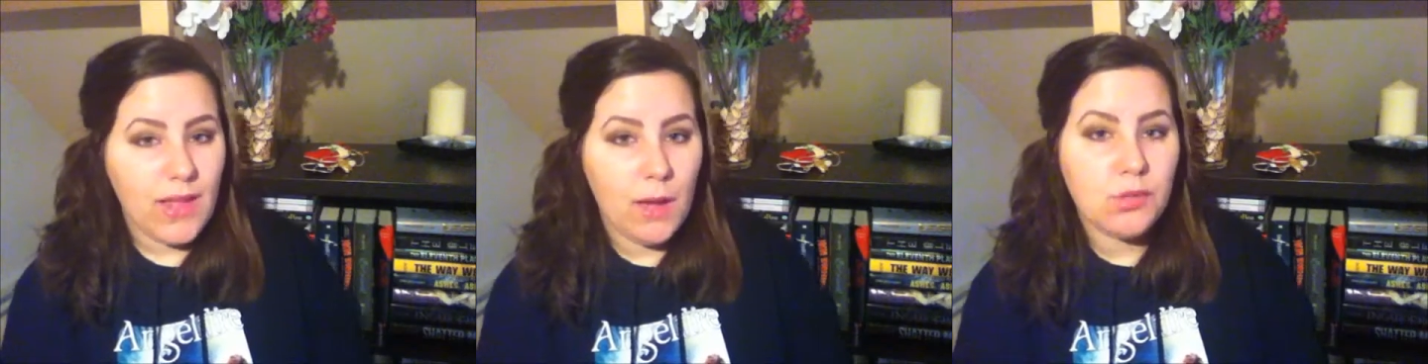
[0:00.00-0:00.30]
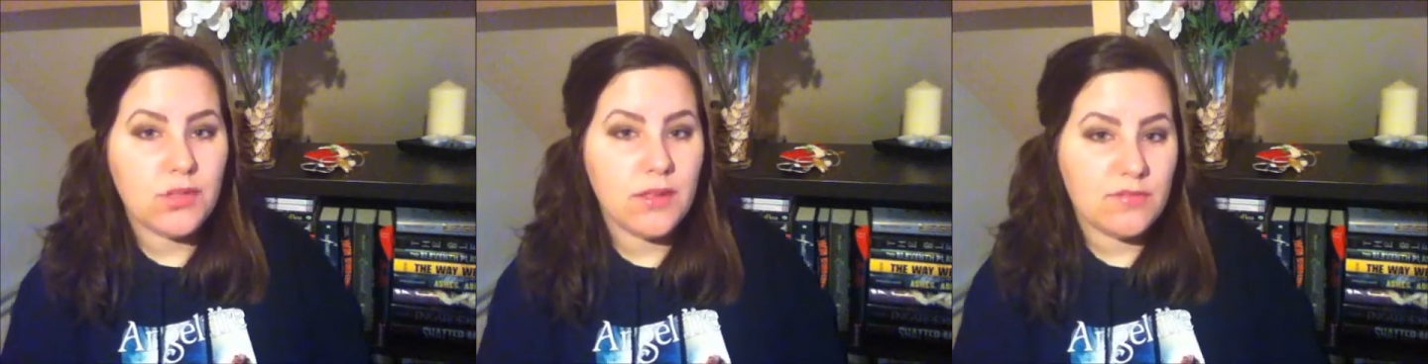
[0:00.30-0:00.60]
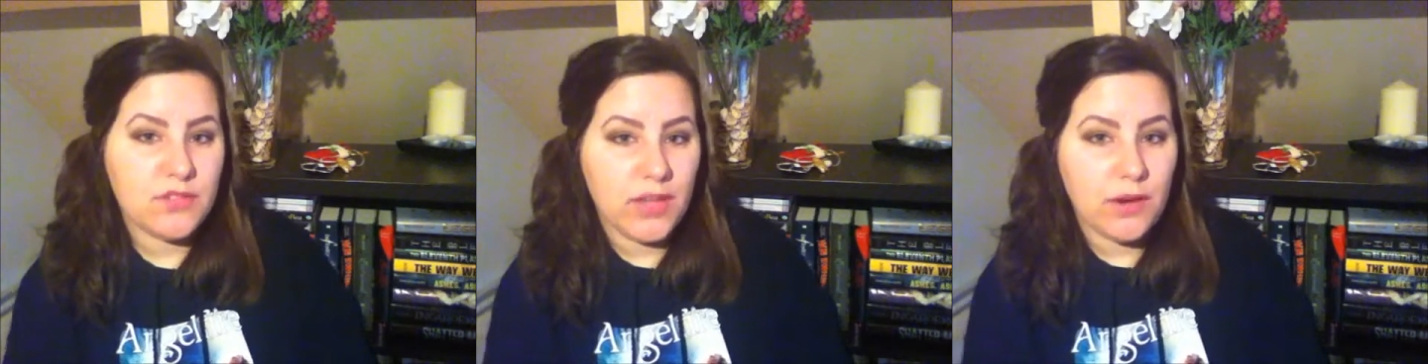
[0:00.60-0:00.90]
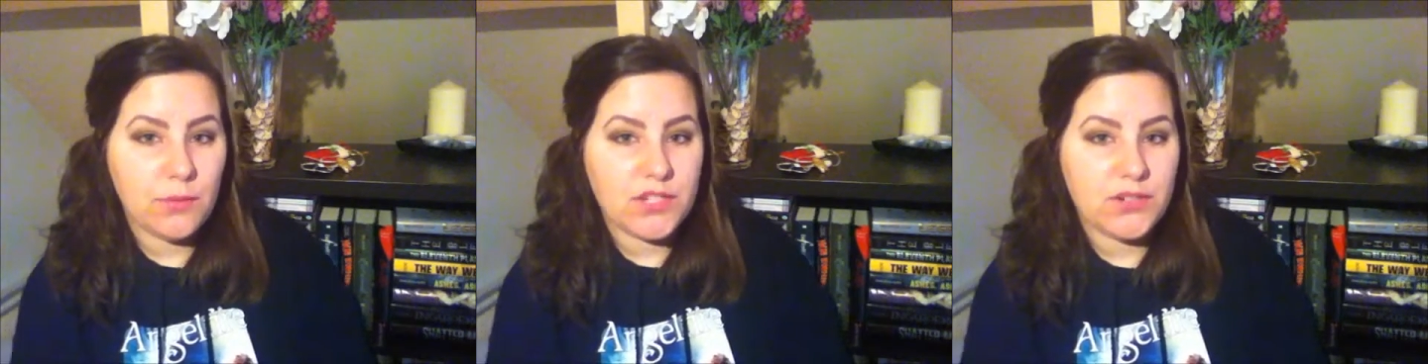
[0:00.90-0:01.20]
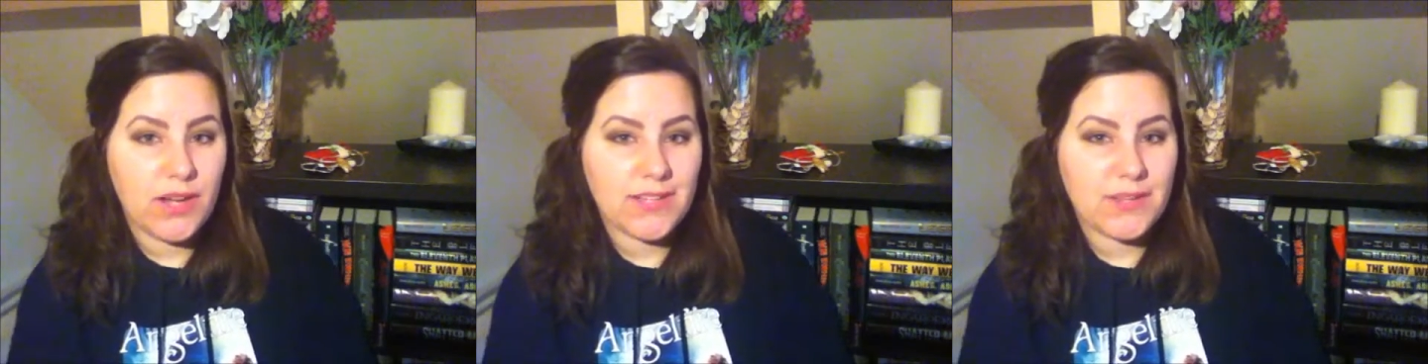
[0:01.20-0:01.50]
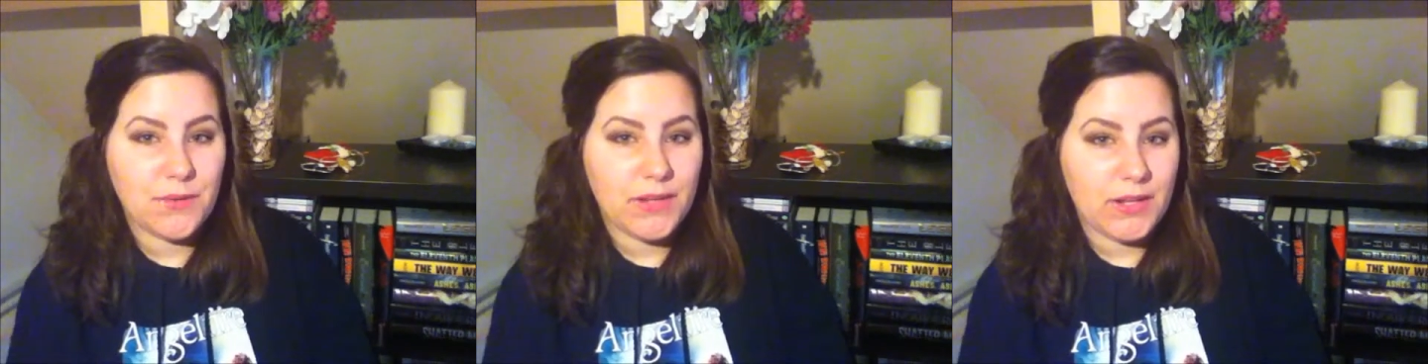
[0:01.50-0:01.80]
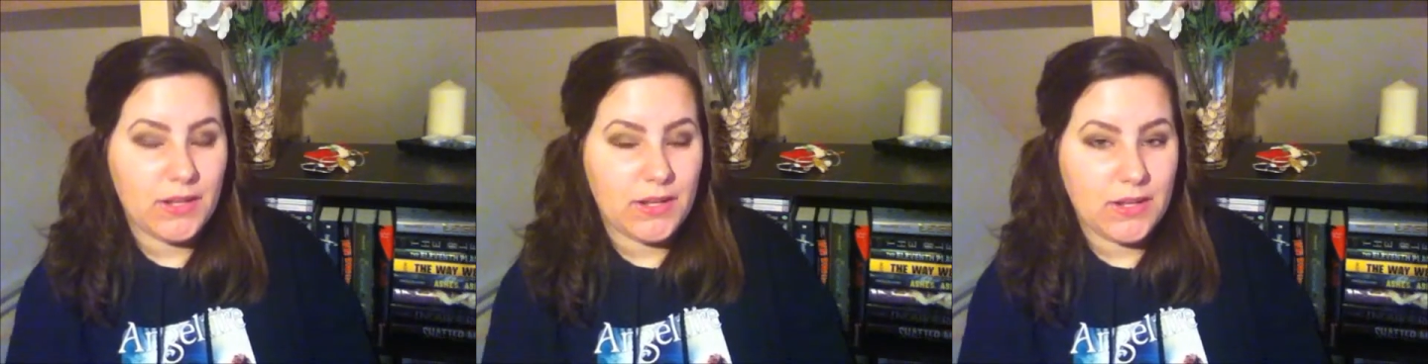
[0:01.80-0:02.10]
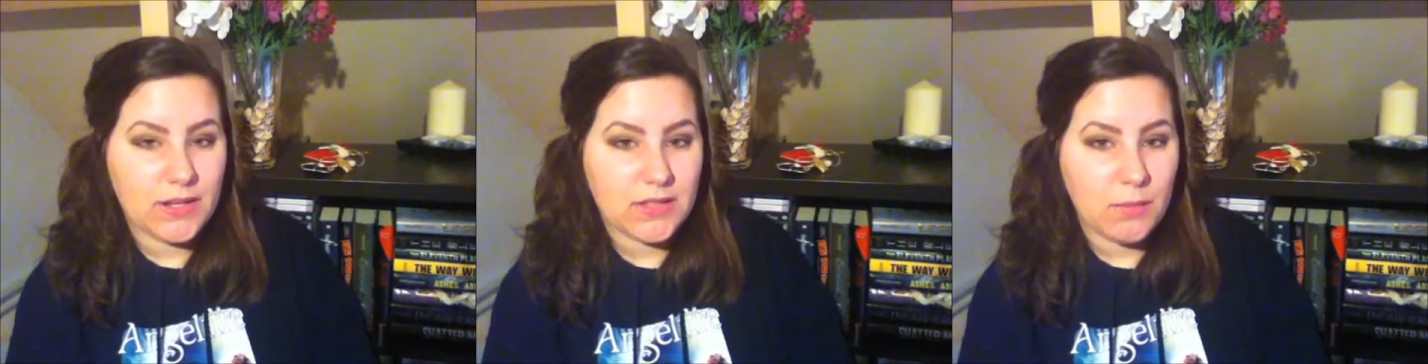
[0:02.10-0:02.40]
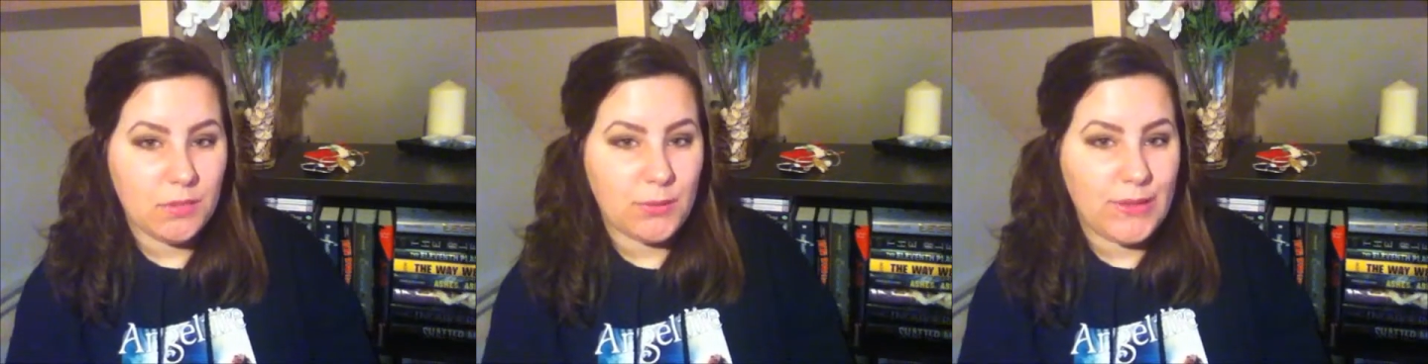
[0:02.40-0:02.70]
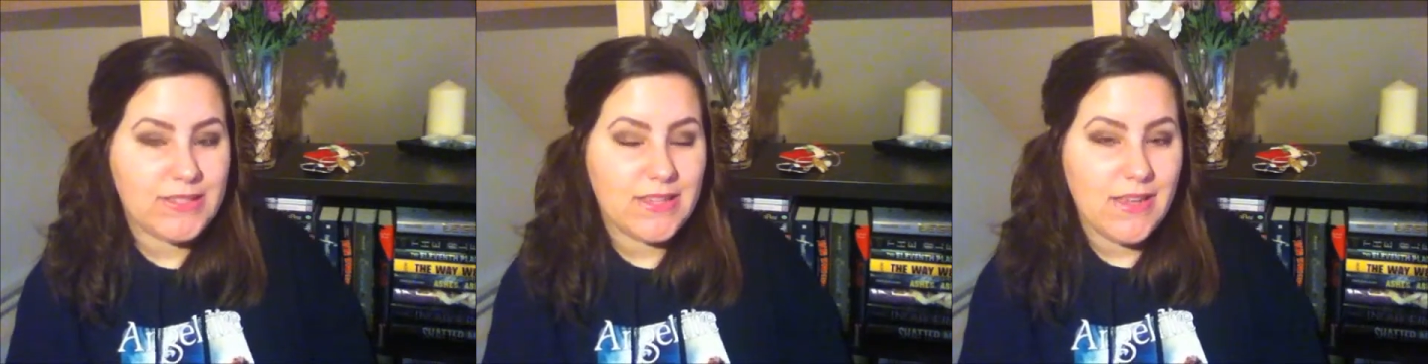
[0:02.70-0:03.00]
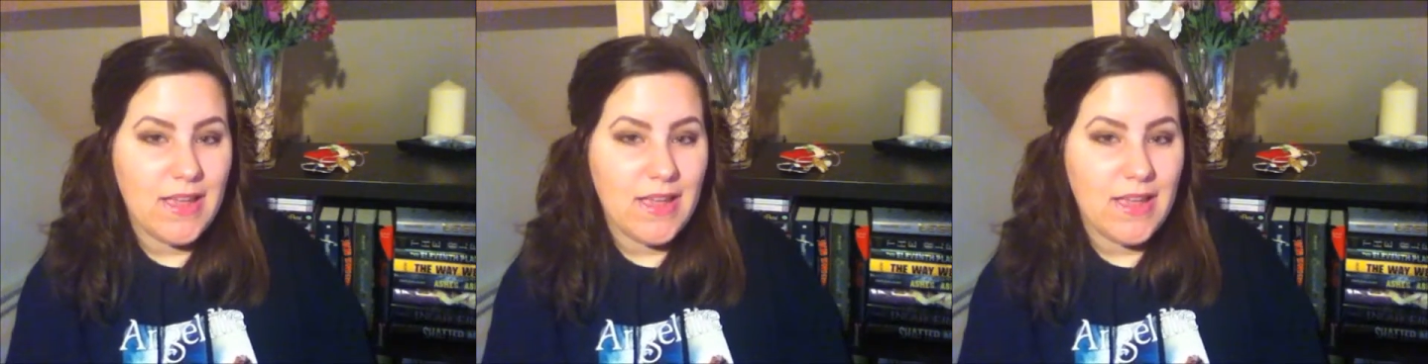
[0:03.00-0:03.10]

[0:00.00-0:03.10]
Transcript: I would love to hear what you guys are reading in the next couple of weeks.